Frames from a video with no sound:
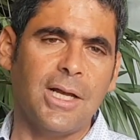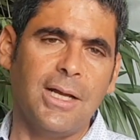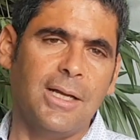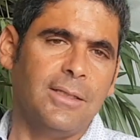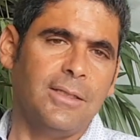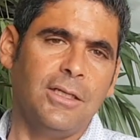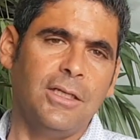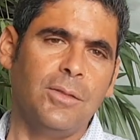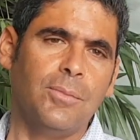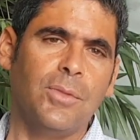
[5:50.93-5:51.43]

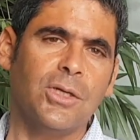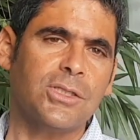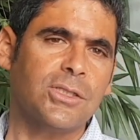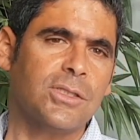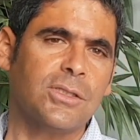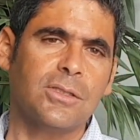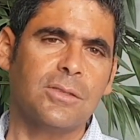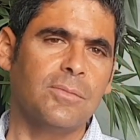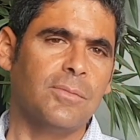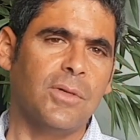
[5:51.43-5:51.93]
and in
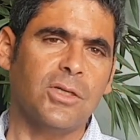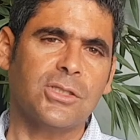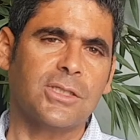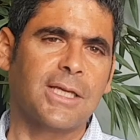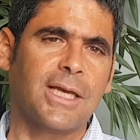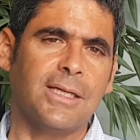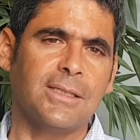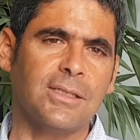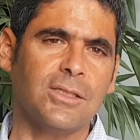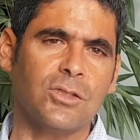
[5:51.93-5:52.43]
most
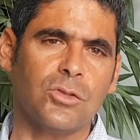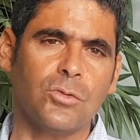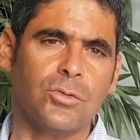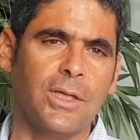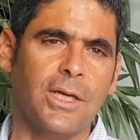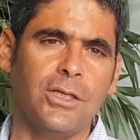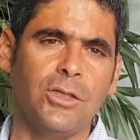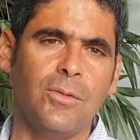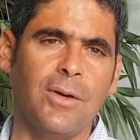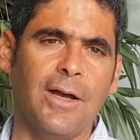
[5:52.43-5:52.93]
cases
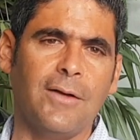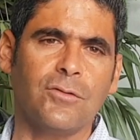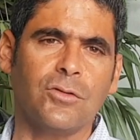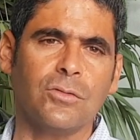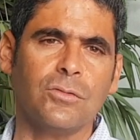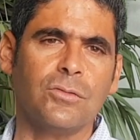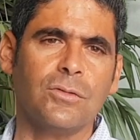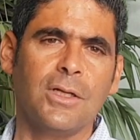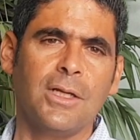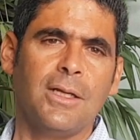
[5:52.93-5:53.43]
today you have
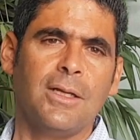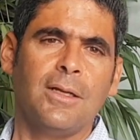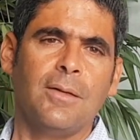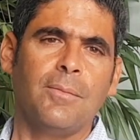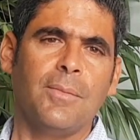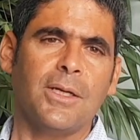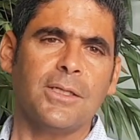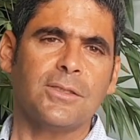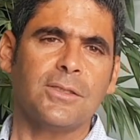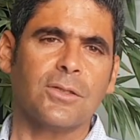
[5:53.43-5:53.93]
to
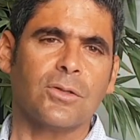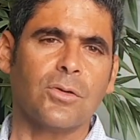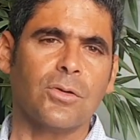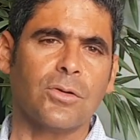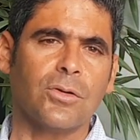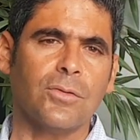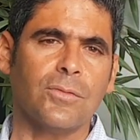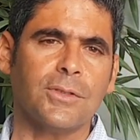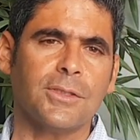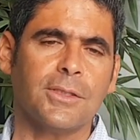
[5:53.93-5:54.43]
master
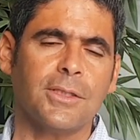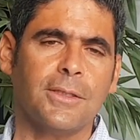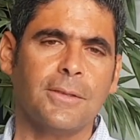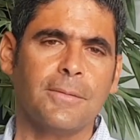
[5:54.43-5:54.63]
concurrency.